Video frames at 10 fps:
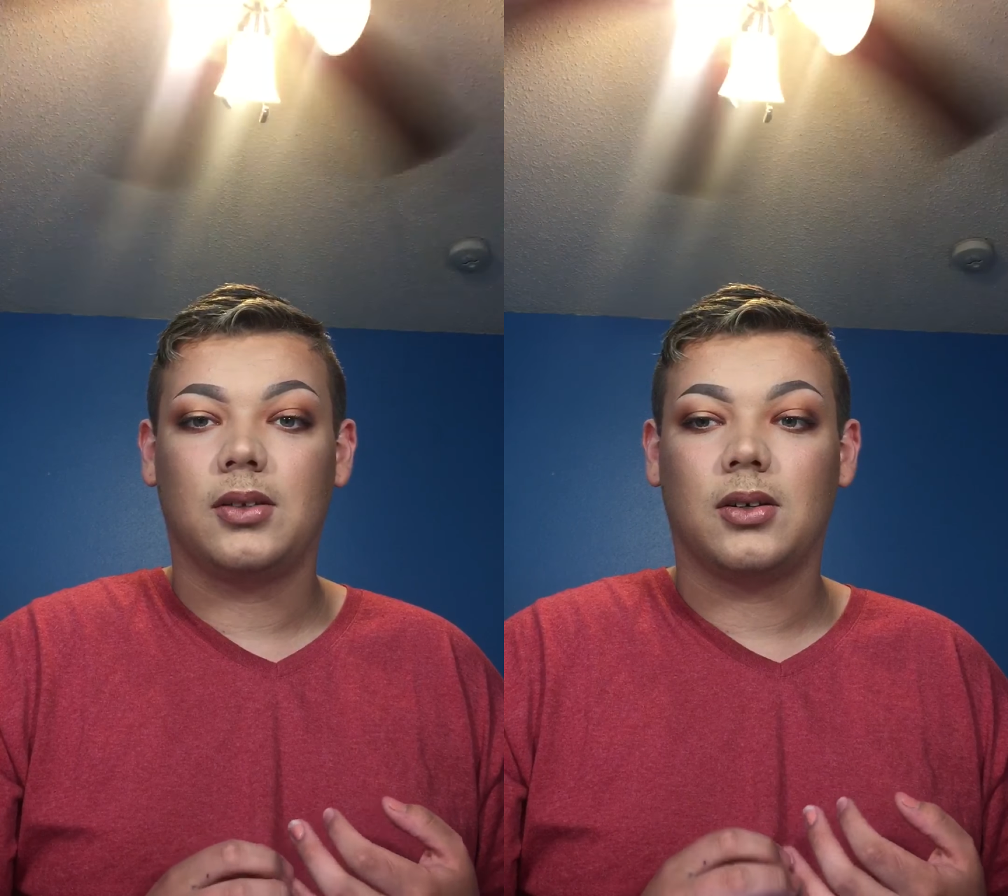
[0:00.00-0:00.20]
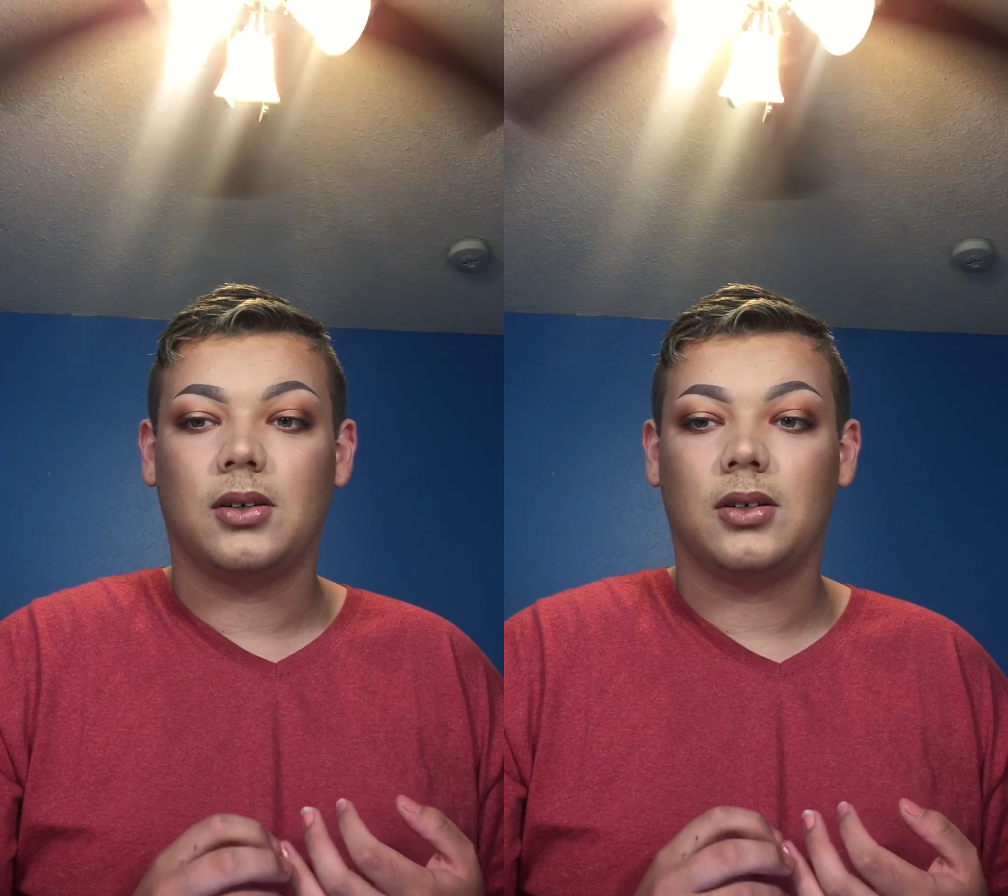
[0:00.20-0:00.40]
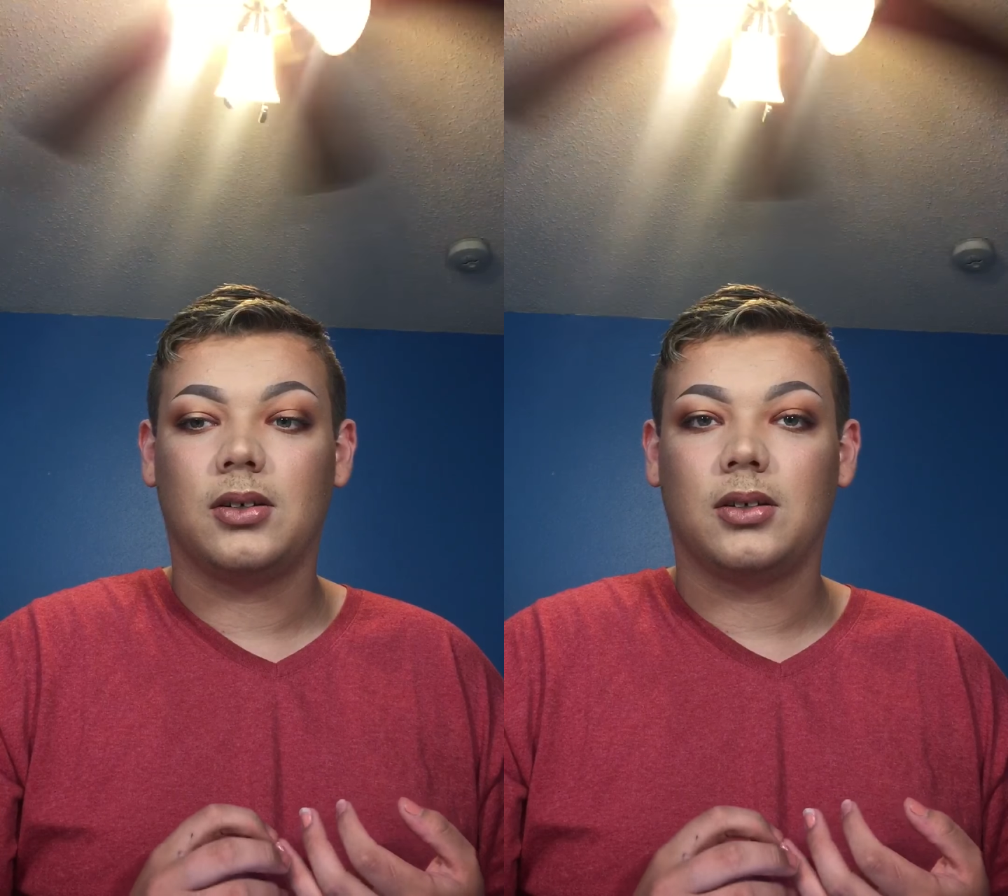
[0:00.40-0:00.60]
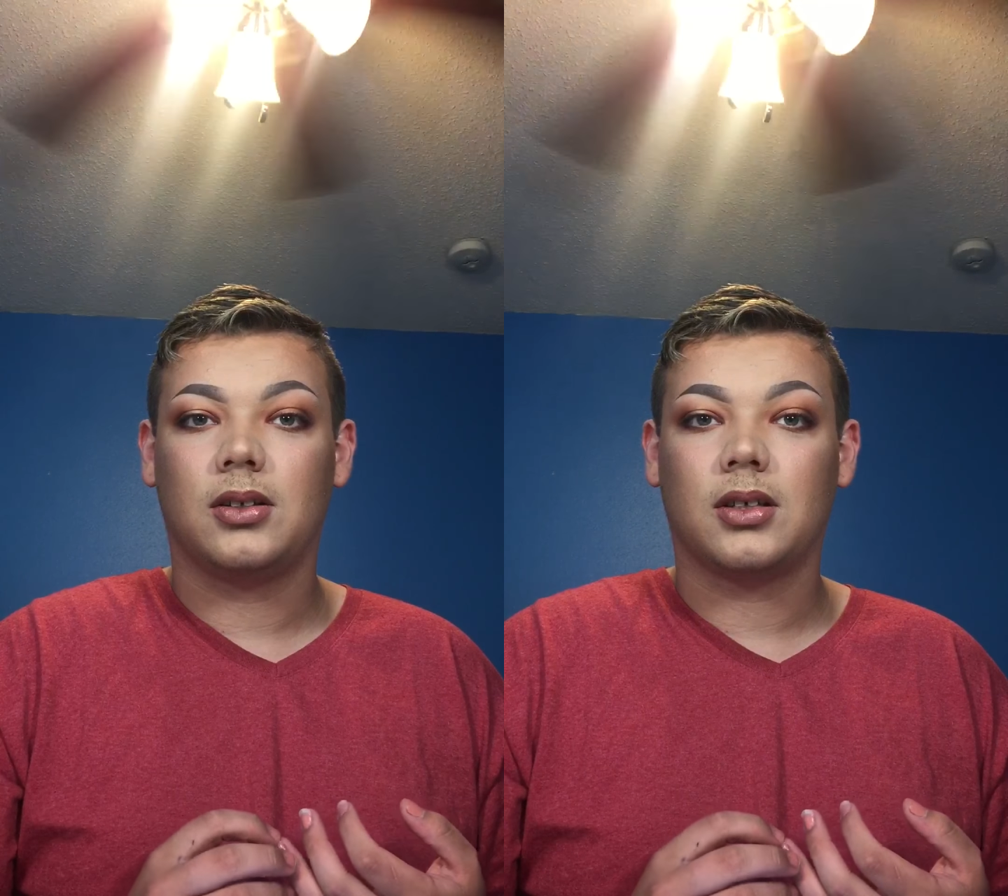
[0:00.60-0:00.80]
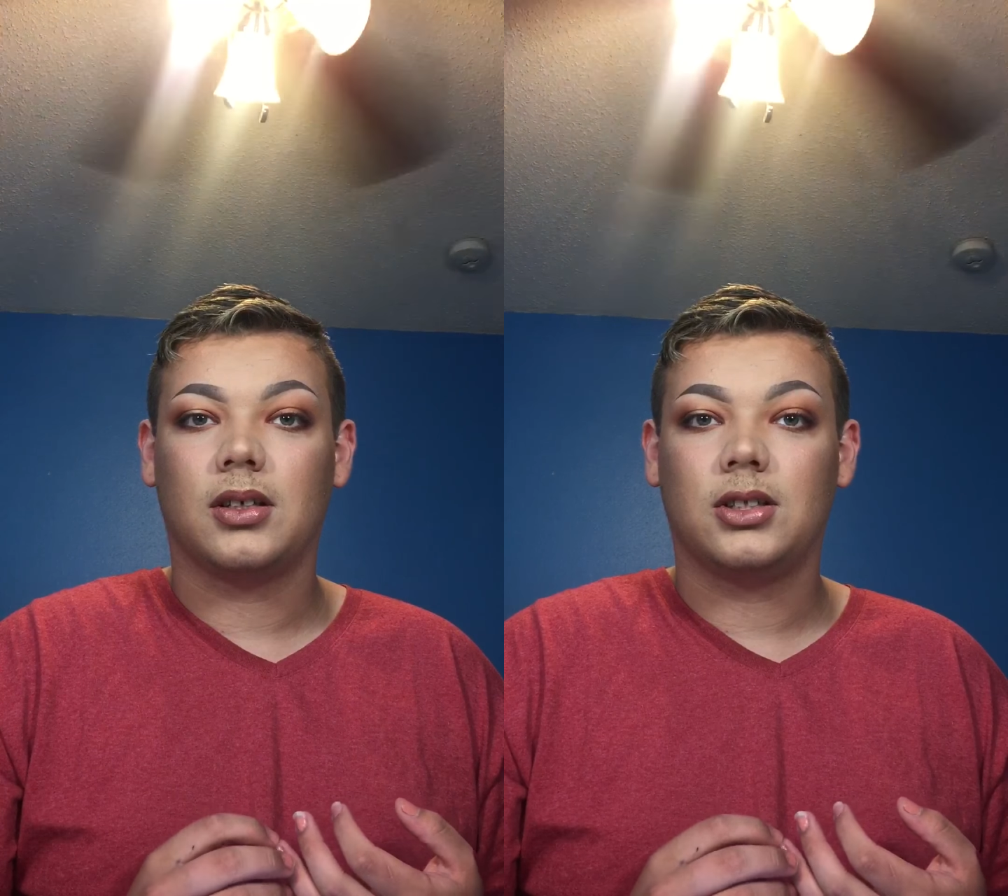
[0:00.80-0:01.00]

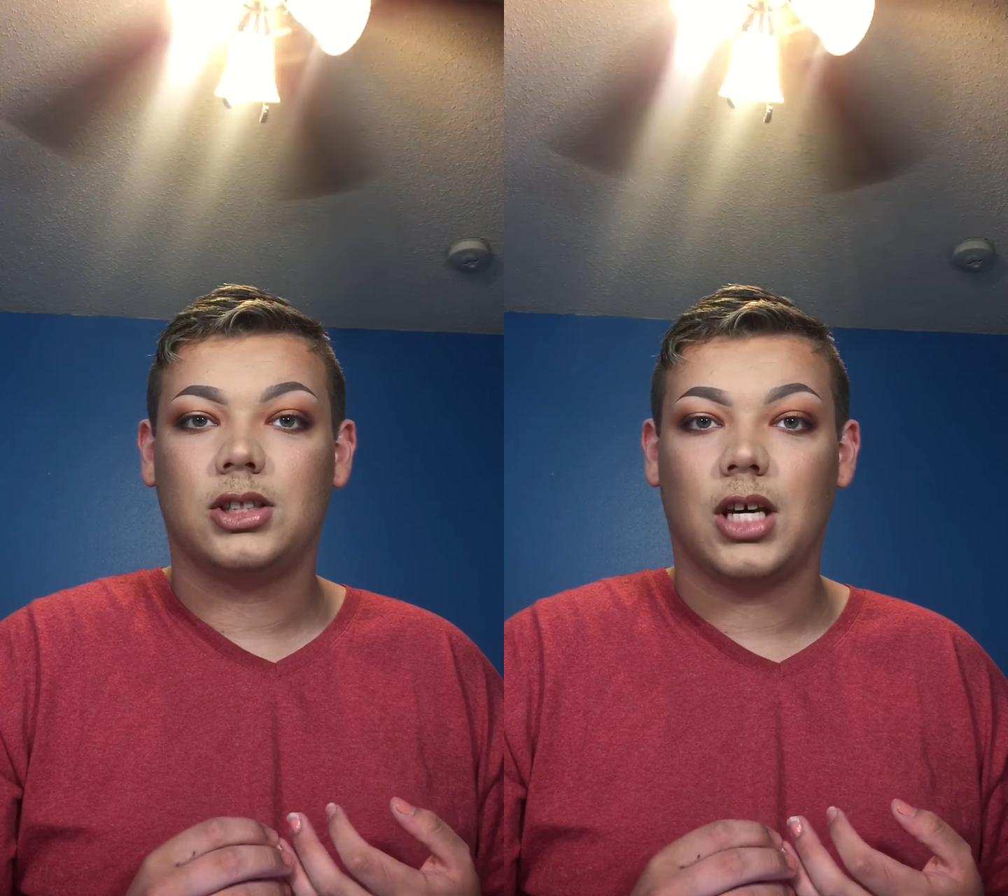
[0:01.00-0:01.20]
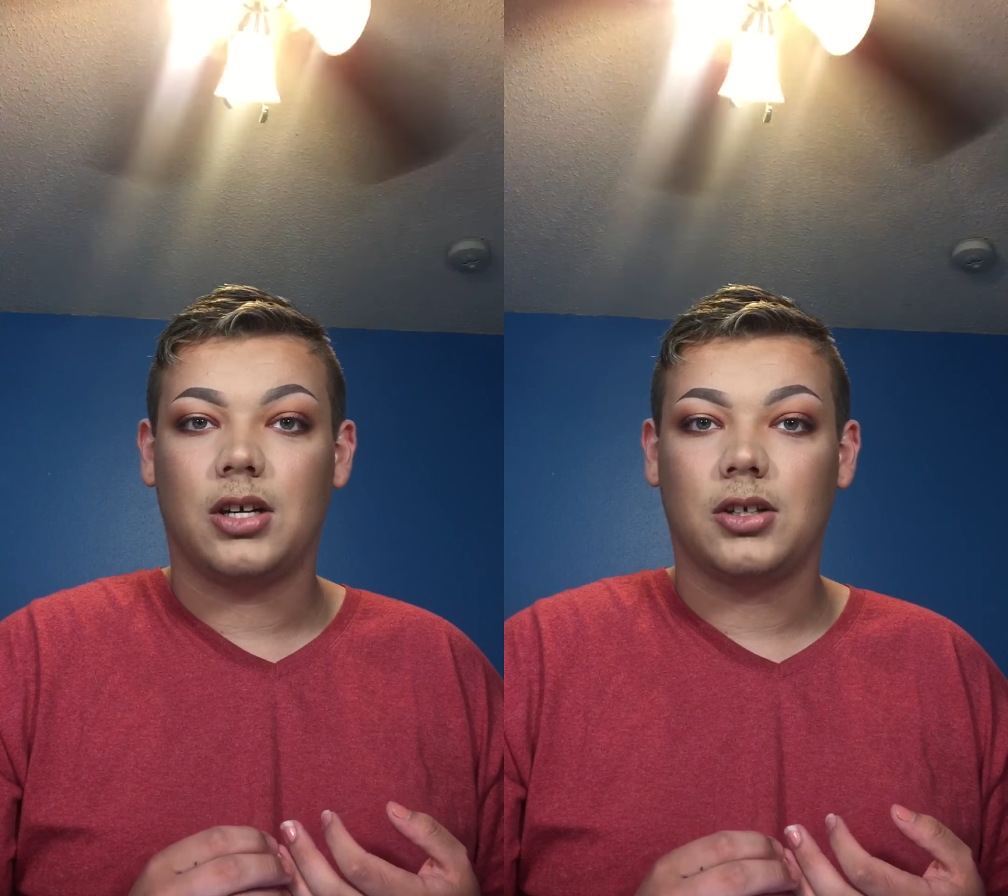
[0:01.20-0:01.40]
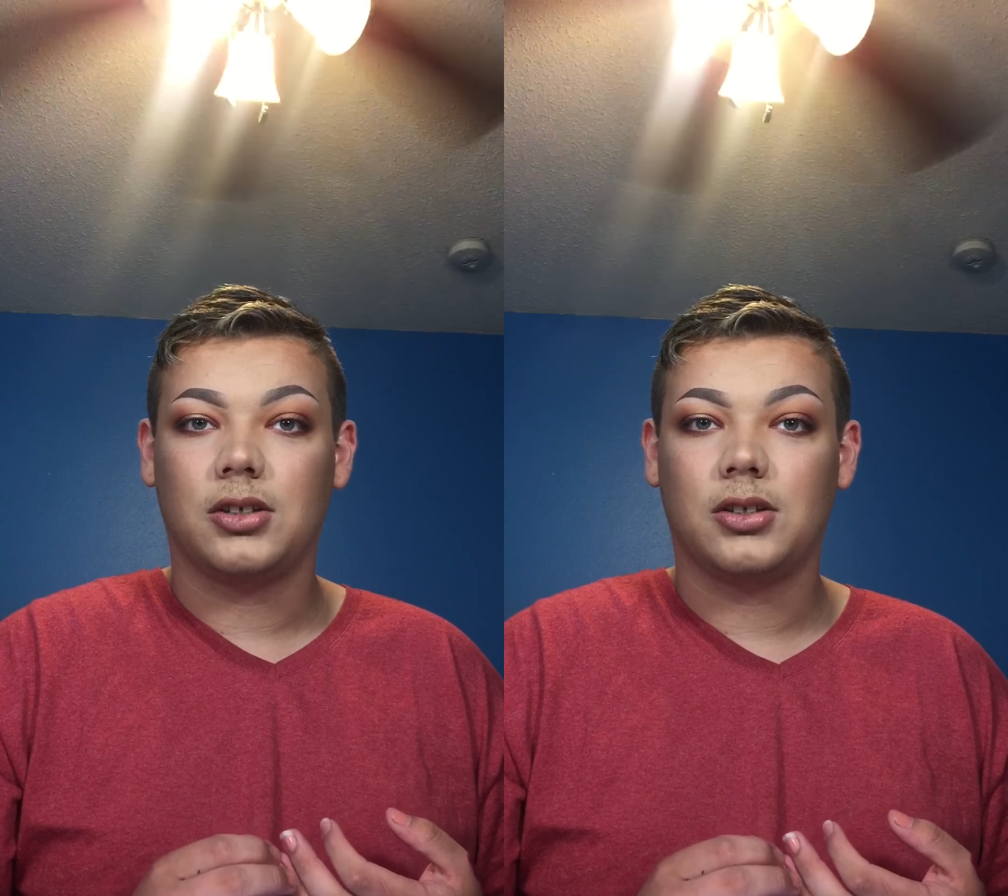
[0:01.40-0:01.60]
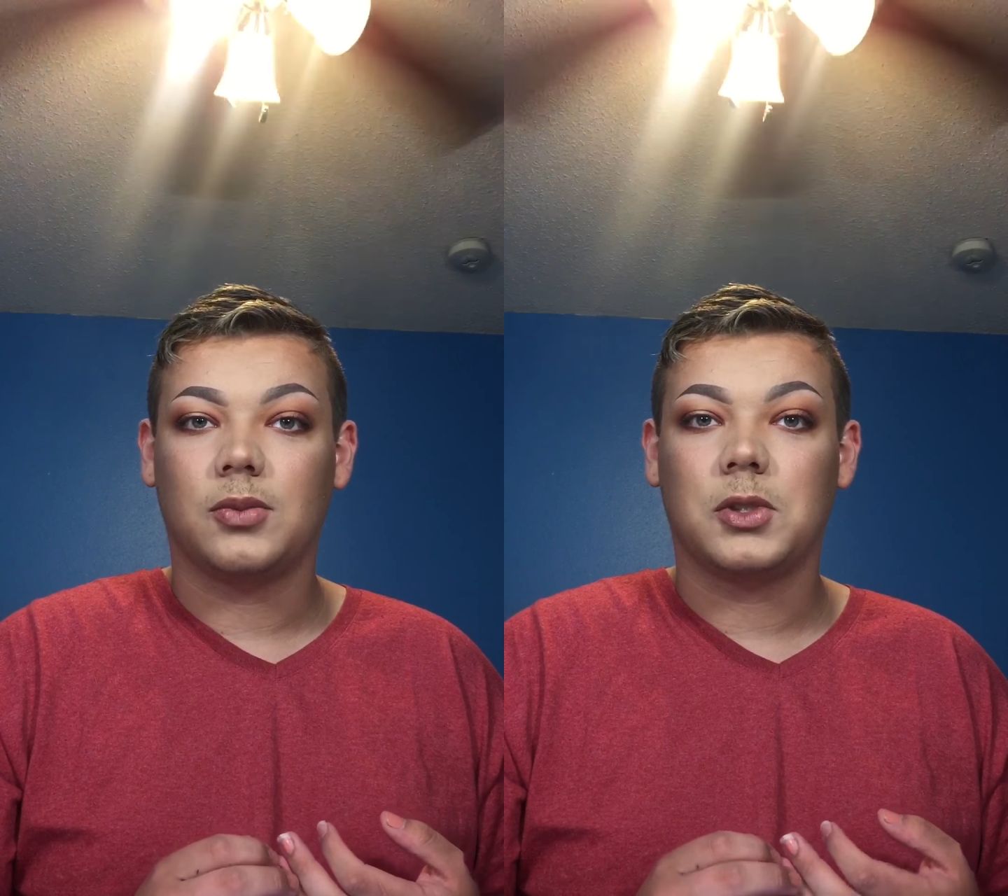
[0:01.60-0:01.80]
called Cheddar's,